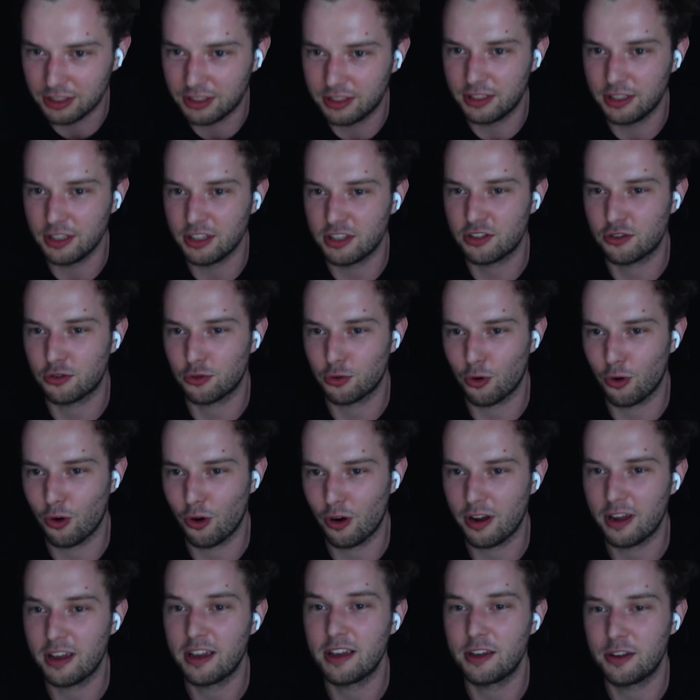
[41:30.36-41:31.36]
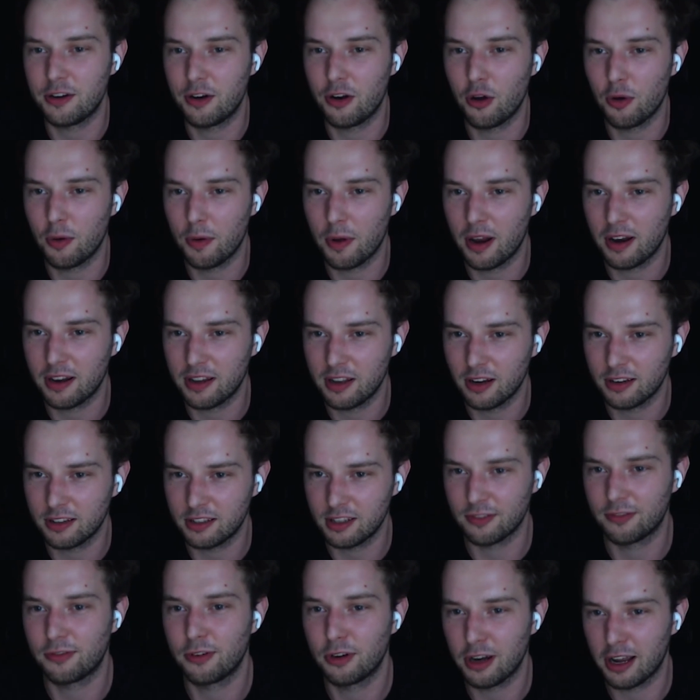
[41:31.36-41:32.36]
just destroy,
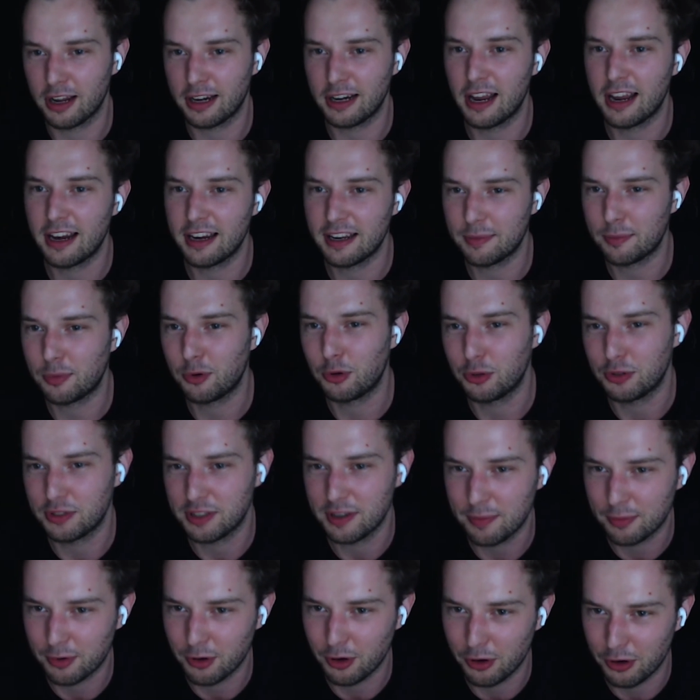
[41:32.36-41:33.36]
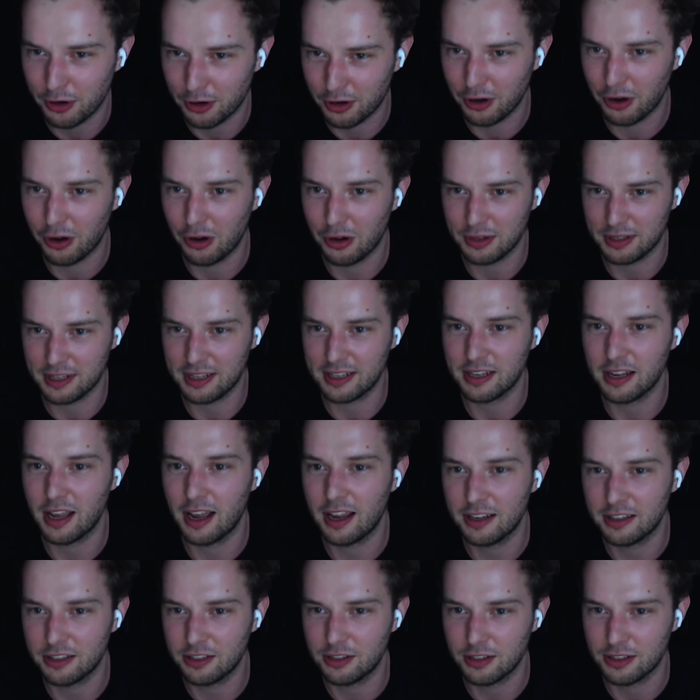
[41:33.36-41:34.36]
different like lending pools and protocols
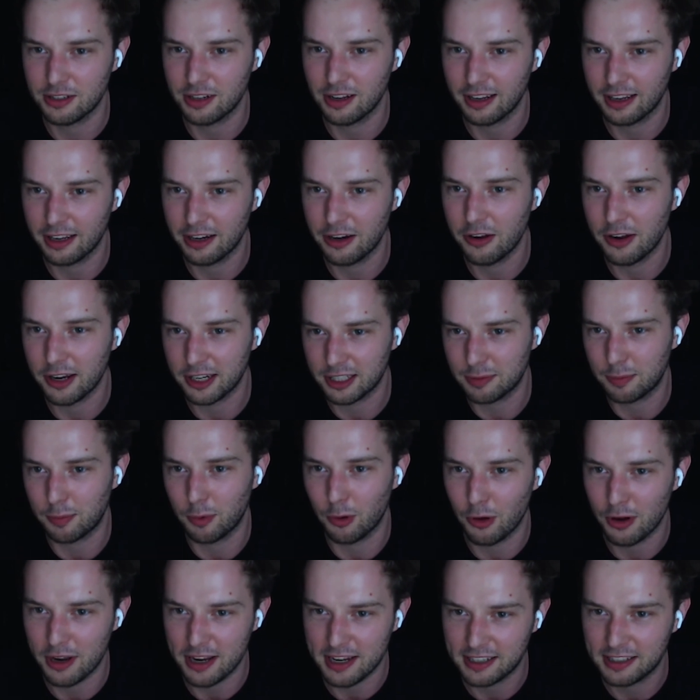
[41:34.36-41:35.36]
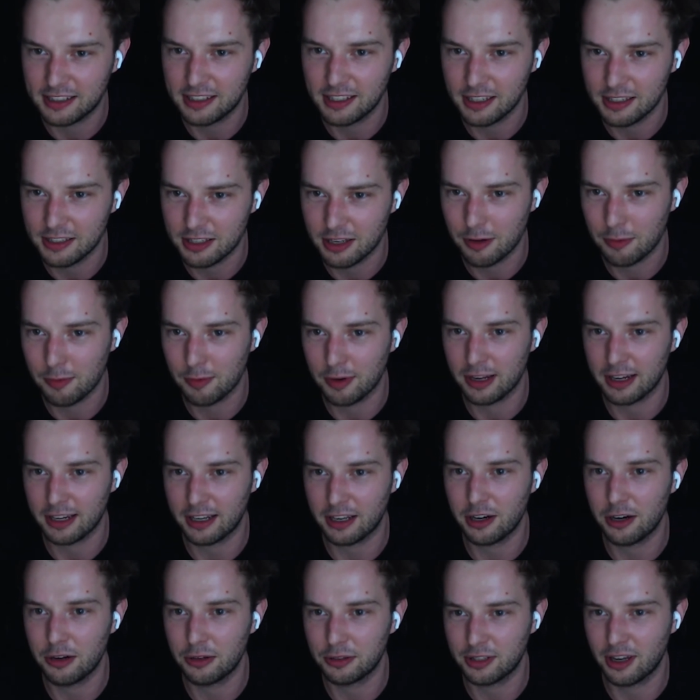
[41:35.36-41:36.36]
and just like, exploit
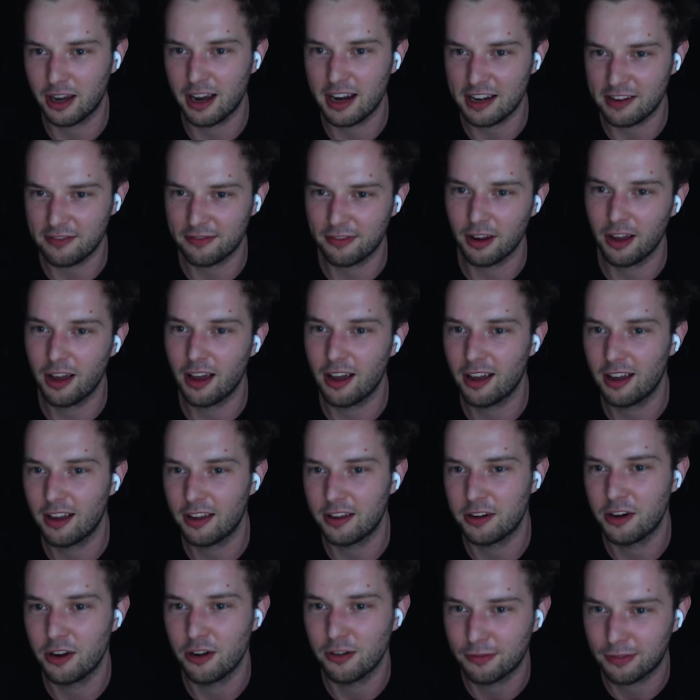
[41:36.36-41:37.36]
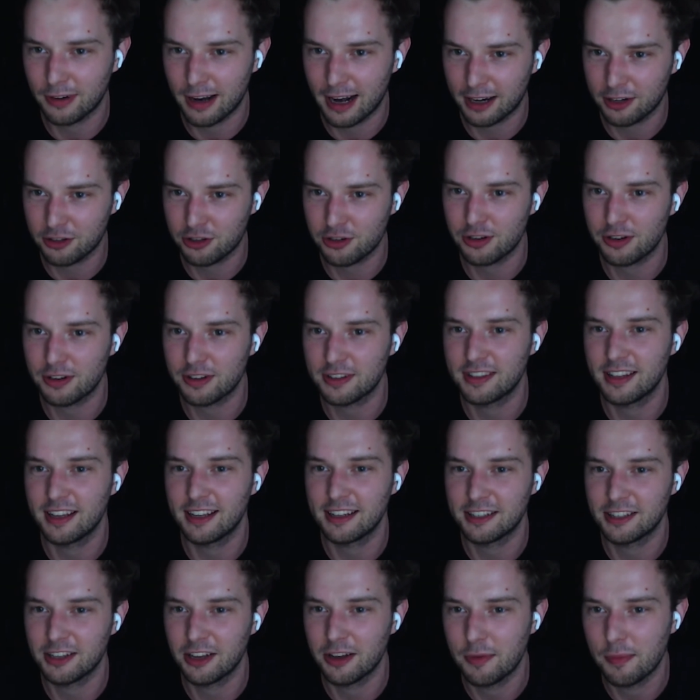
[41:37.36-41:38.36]
some like, tiny,
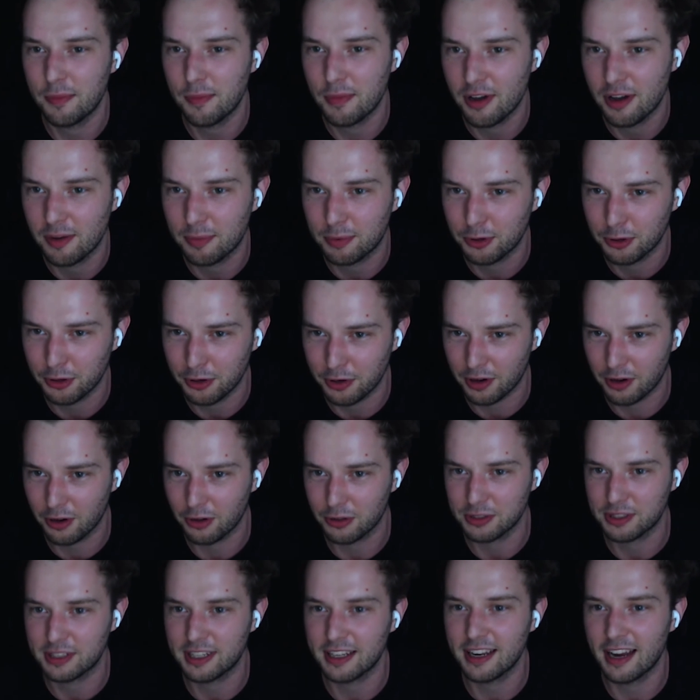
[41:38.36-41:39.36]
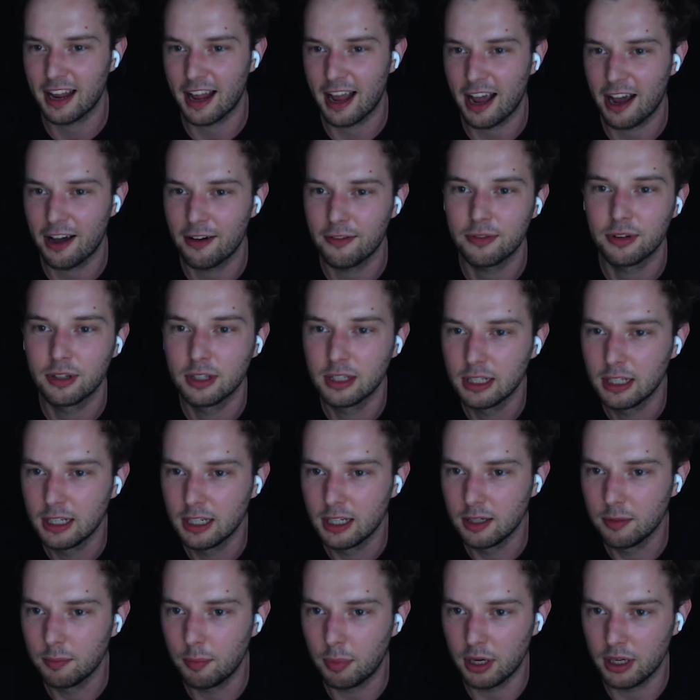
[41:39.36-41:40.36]
fractures that some protocols did have.
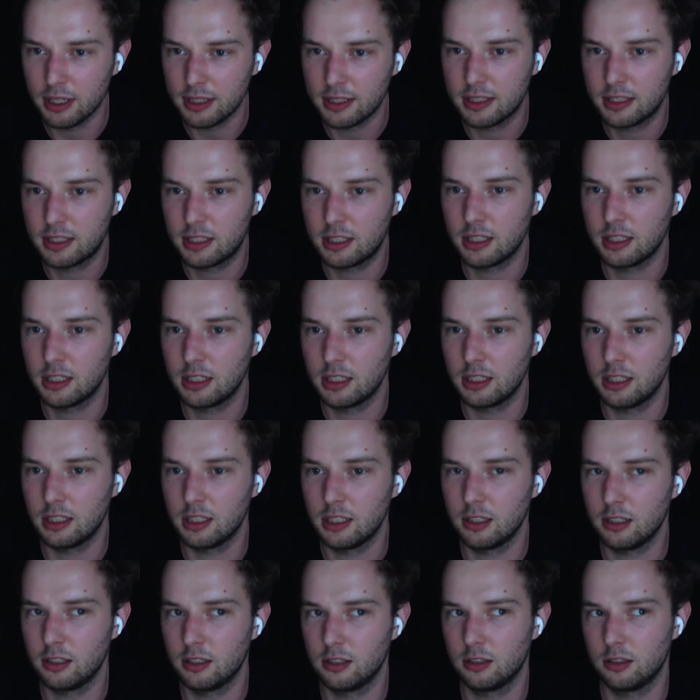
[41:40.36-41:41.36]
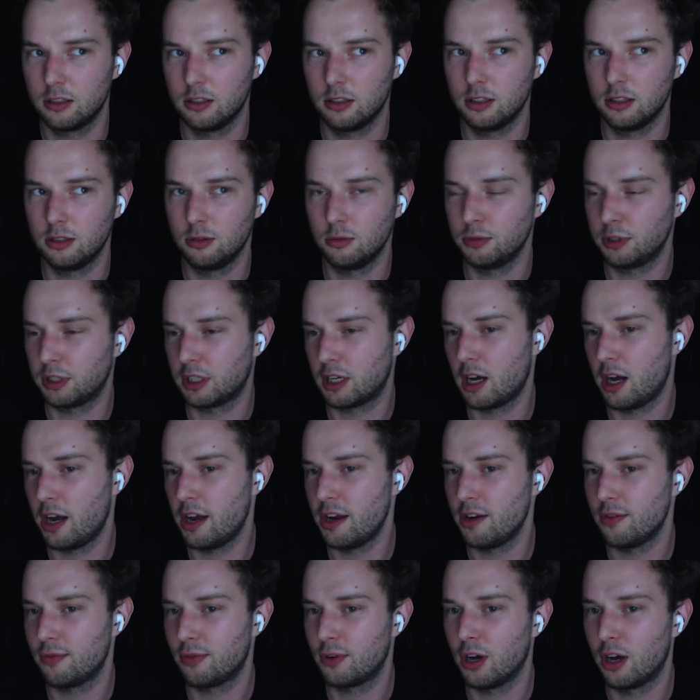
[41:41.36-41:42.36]
But we
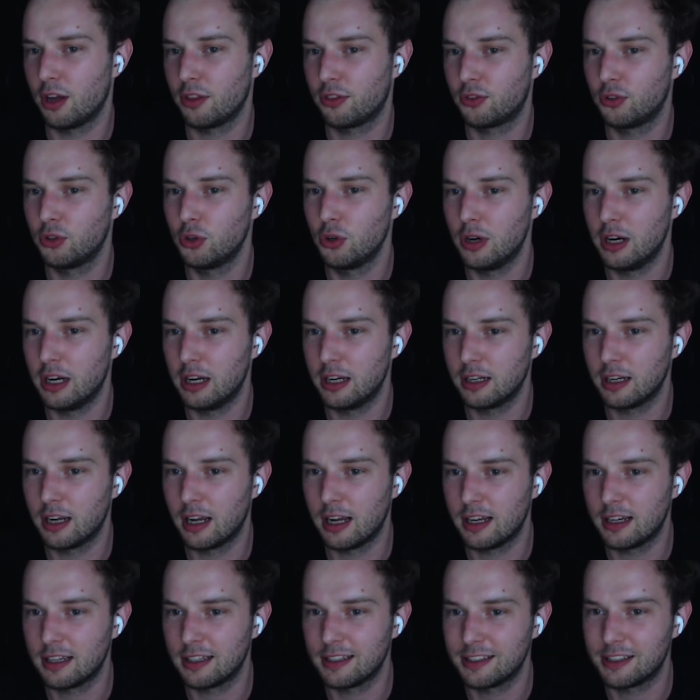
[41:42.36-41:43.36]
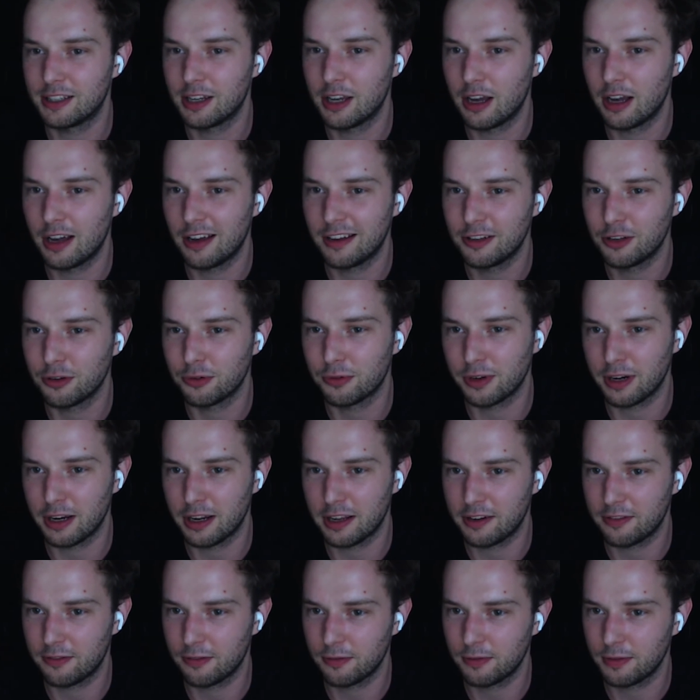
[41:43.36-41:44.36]
kind of got through it and
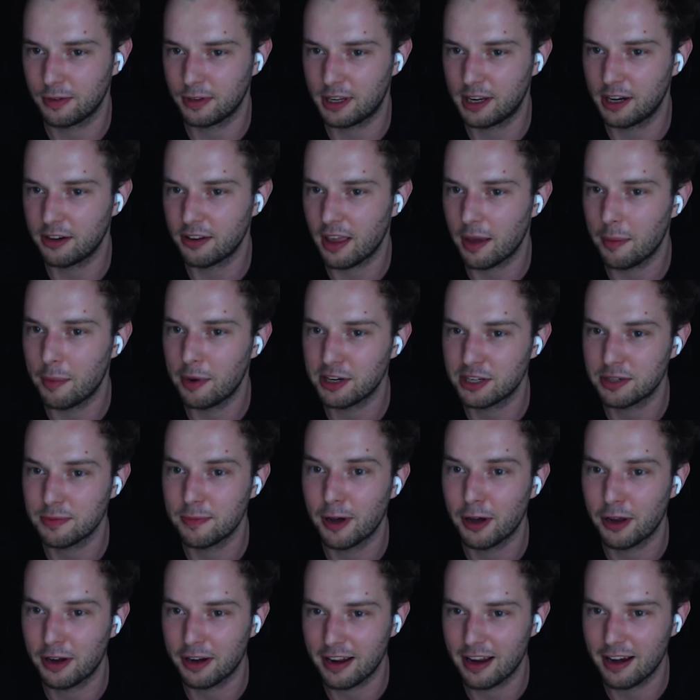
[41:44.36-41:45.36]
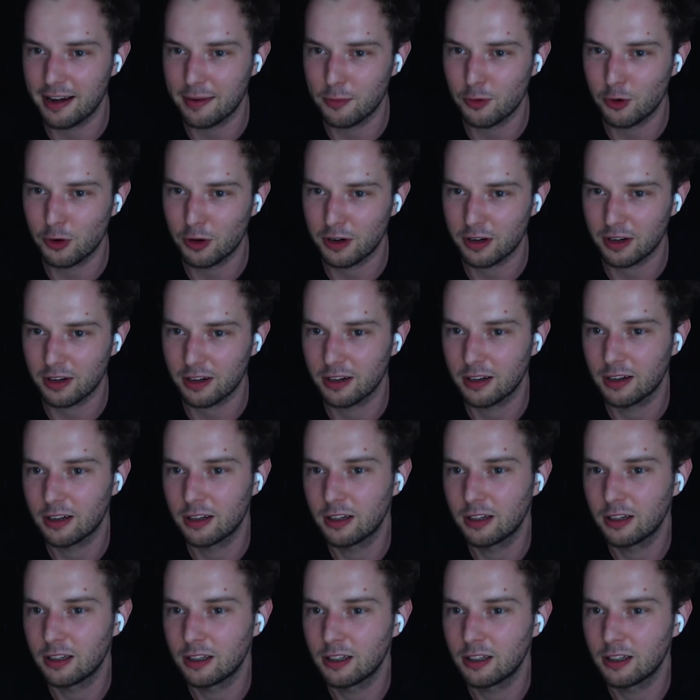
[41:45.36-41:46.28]
don't really hear that much about it anymore.